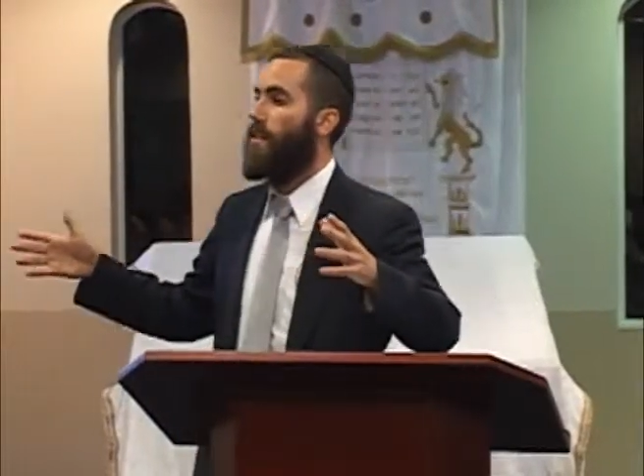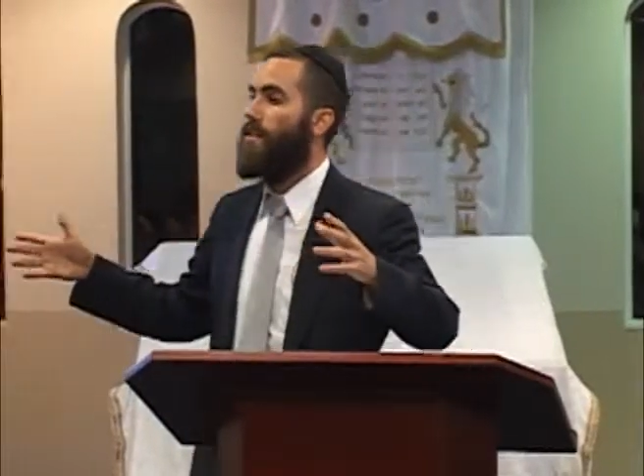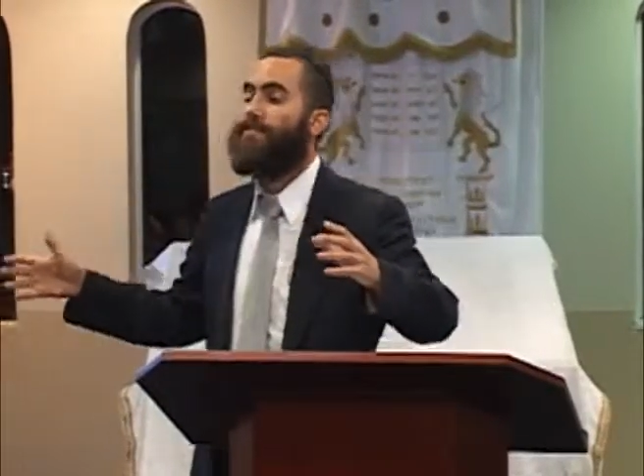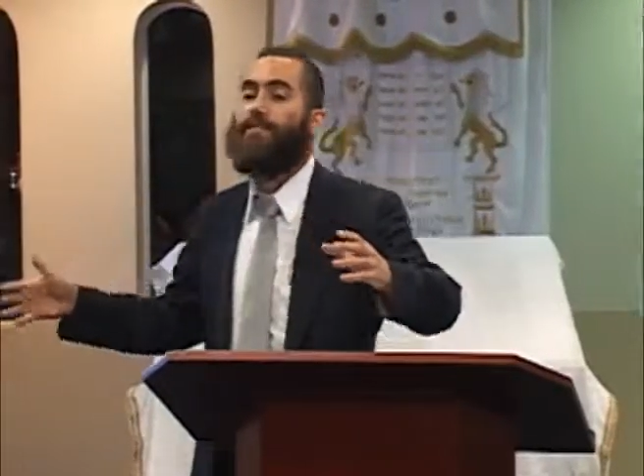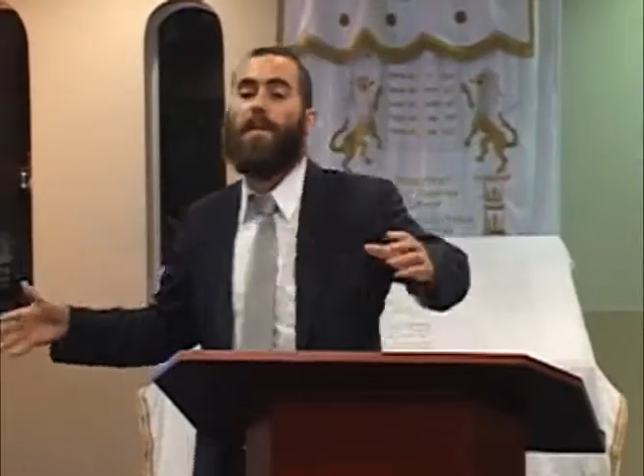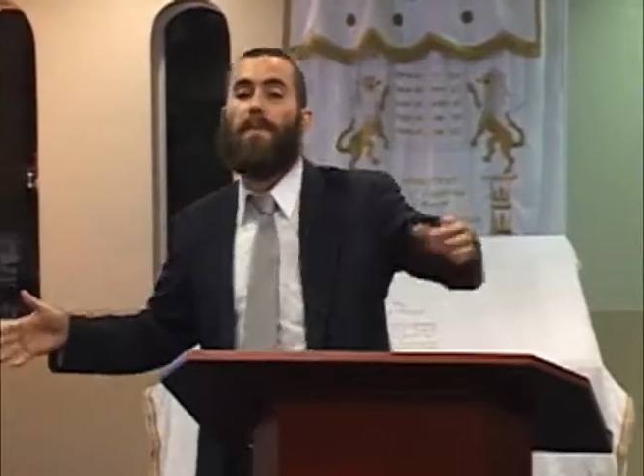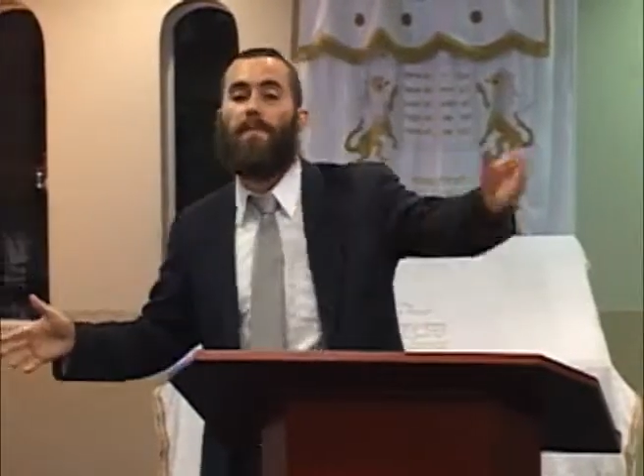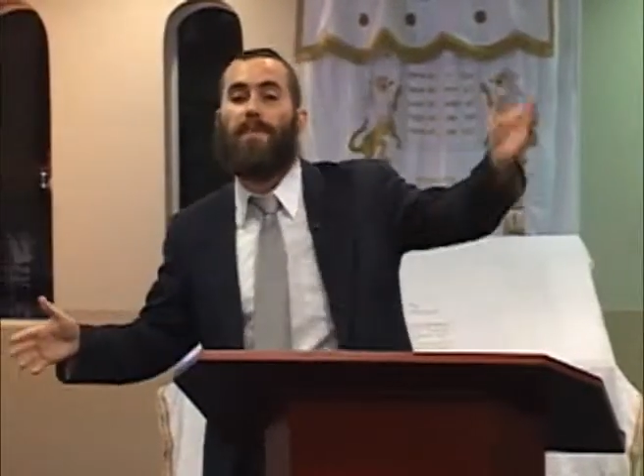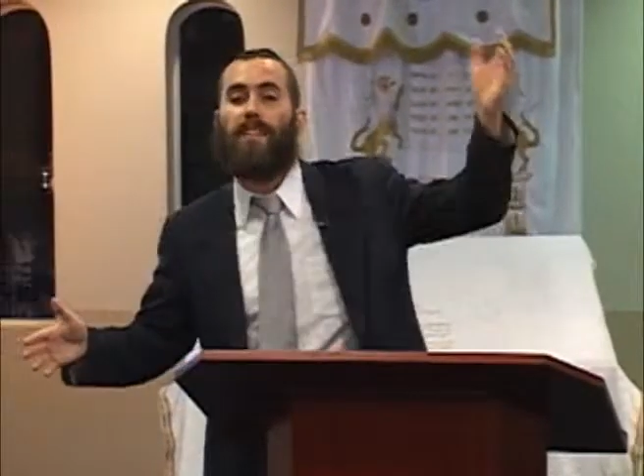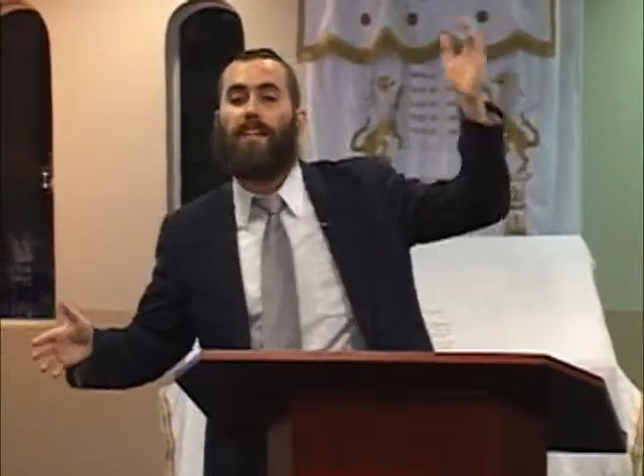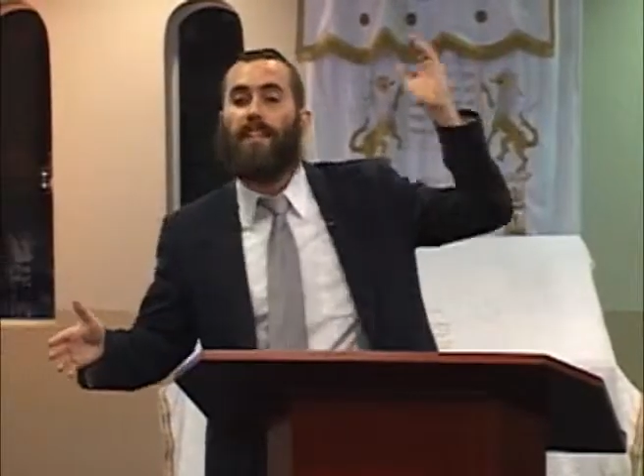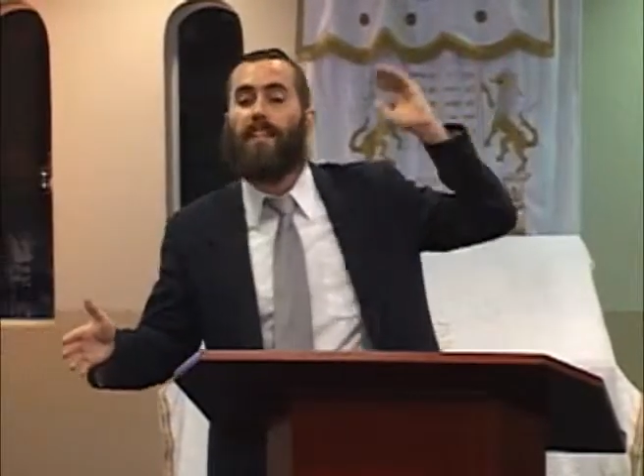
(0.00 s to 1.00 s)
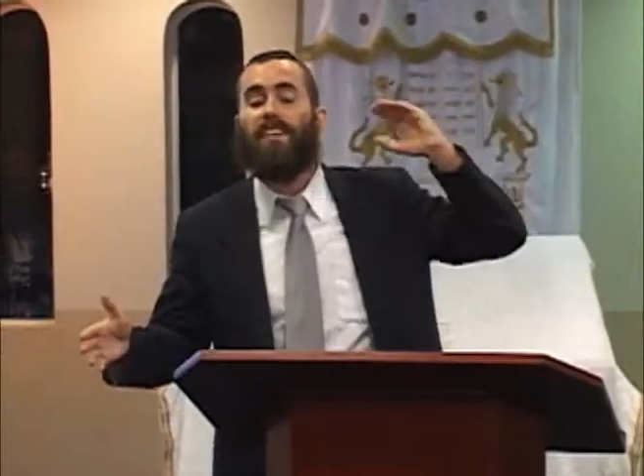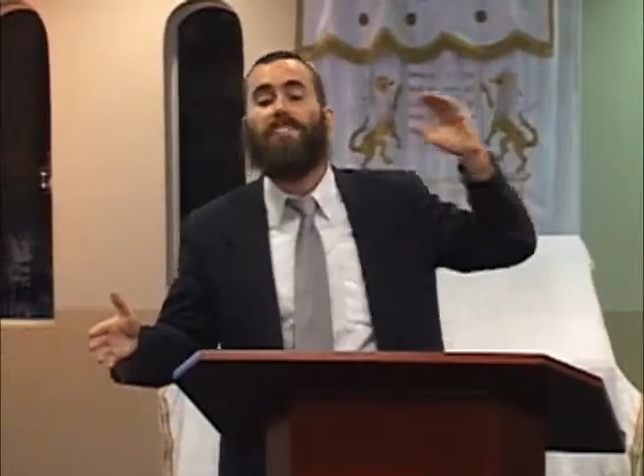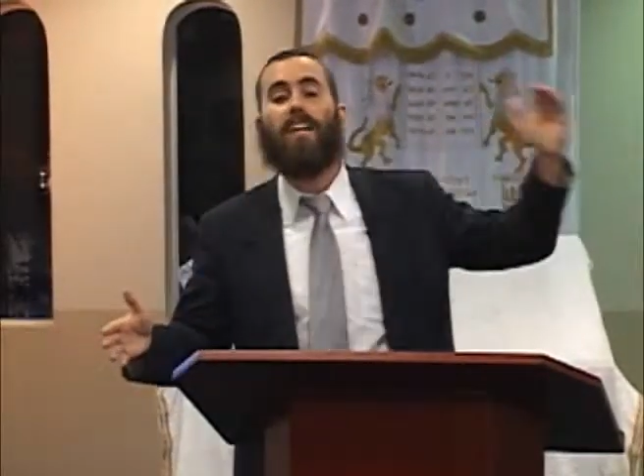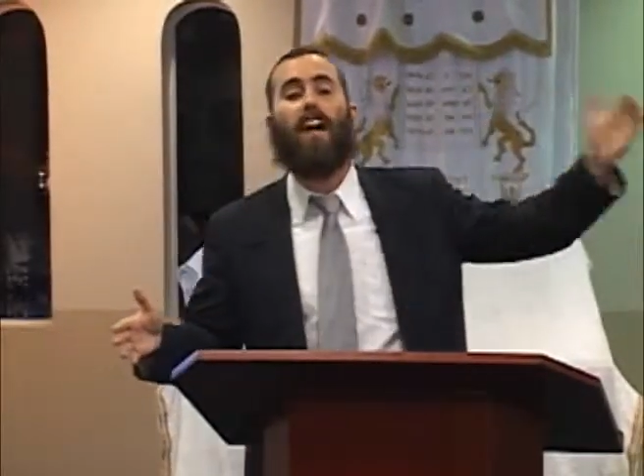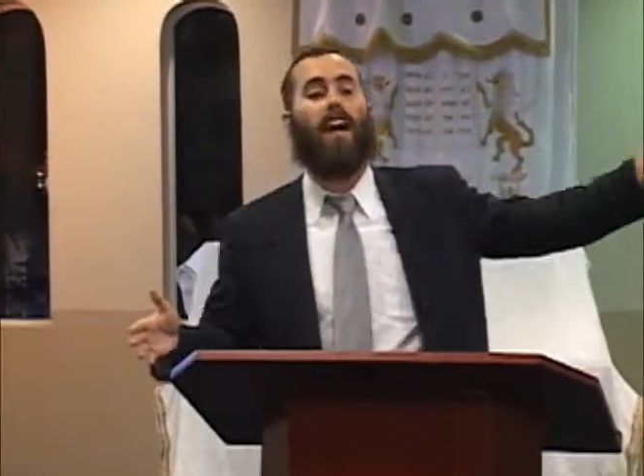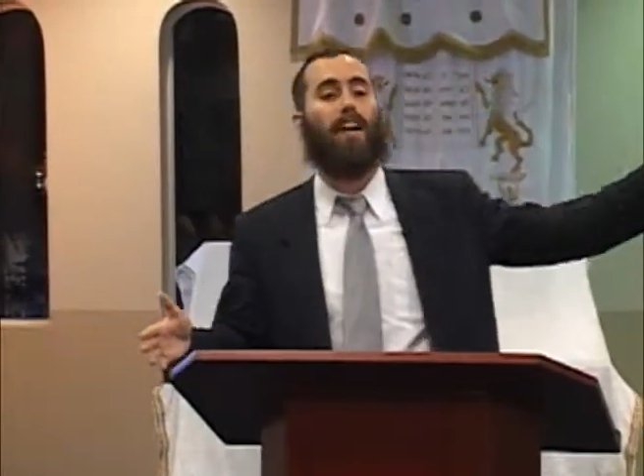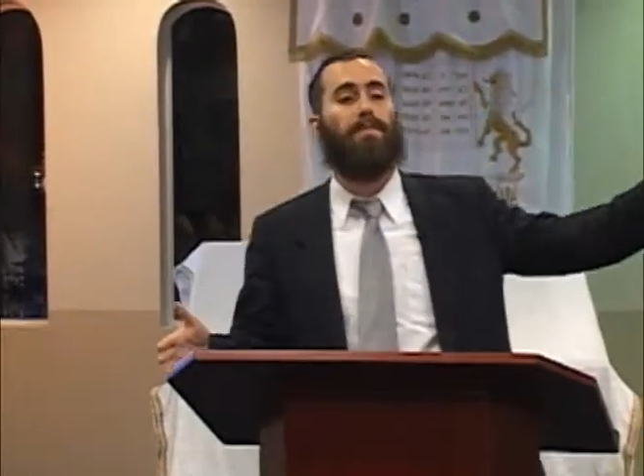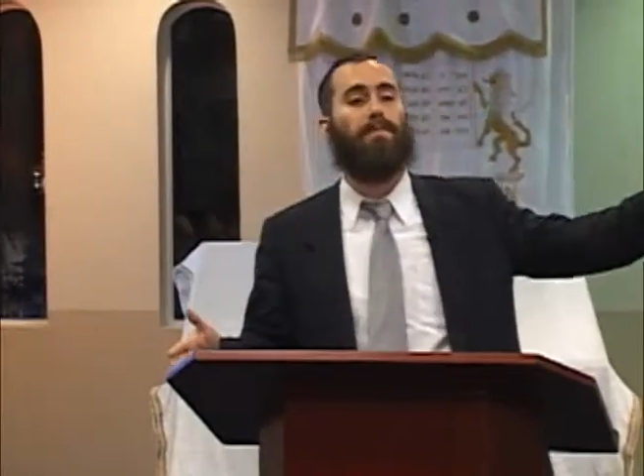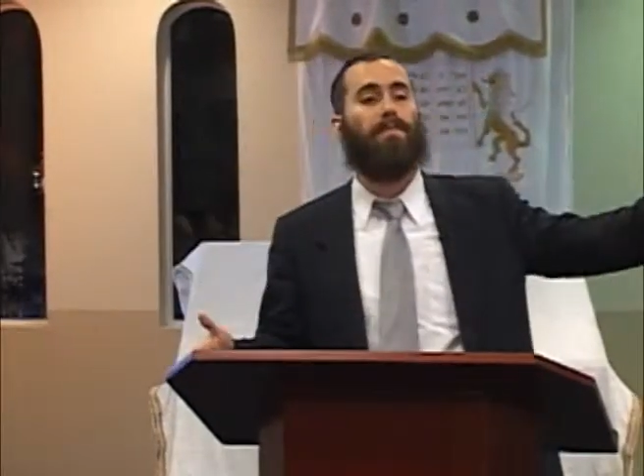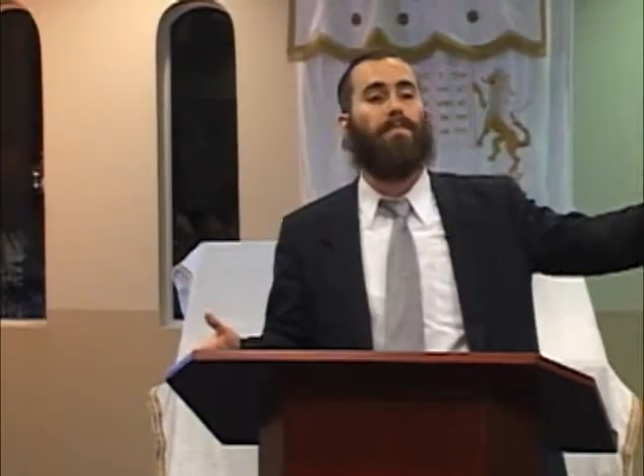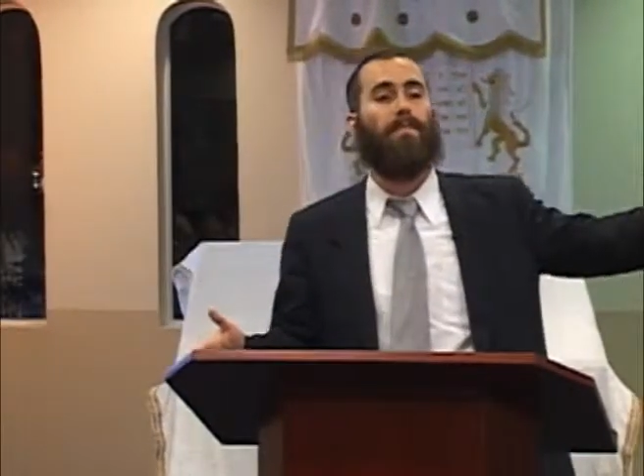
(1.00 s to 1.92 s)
from the beginning of time